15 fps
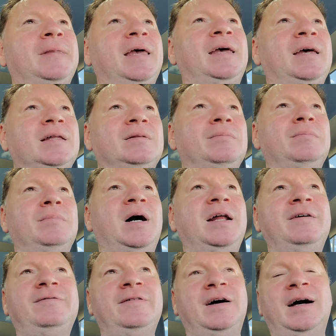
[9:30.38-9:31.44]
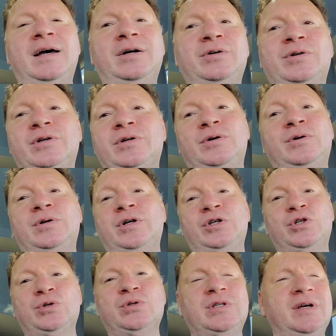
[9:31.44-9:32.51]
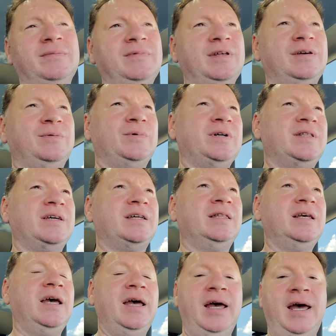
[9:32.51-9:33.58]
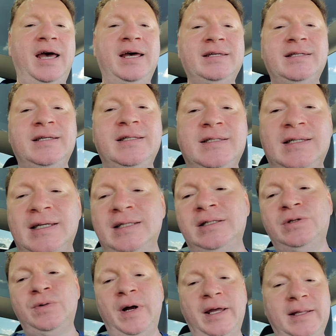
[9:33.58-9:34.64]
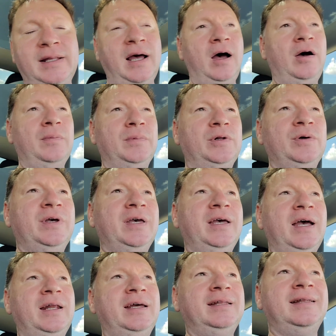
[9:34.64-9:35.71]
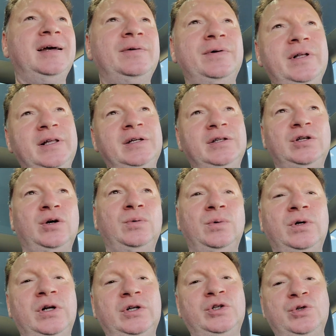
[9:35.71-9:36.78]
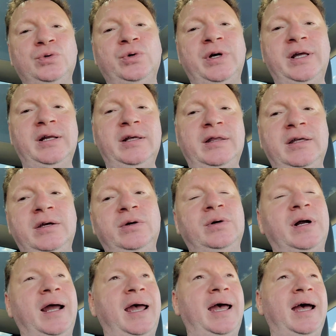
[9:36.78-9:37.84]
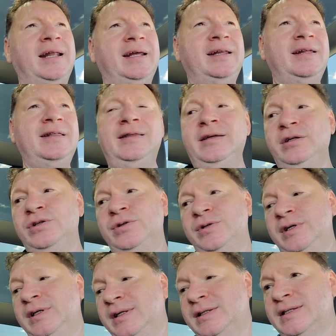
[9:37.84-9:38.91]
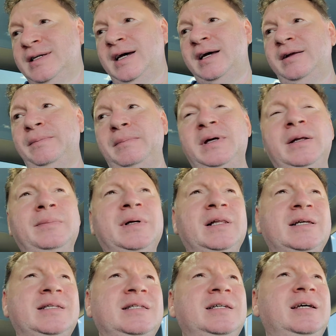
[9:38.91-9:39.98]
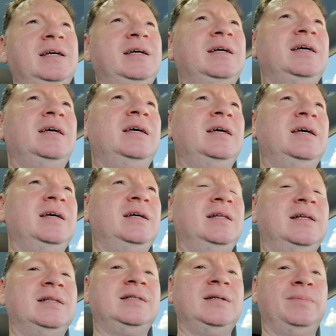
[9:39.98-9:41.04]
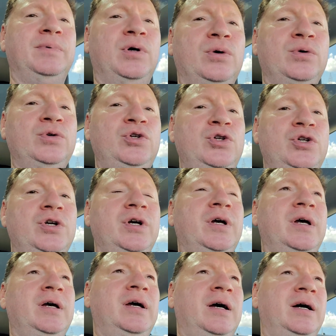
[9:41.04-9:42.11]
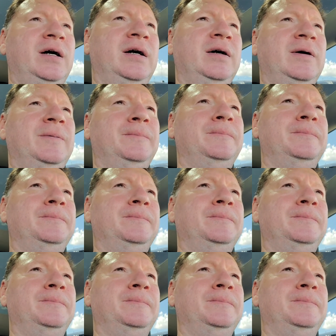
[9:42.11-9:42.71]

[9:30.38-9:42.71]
and modify or, or do something with it. As it sits right now, I'm looking at it. I really don't want to do anything or add anything to it. It's kind of minimalistic in its approach. Um,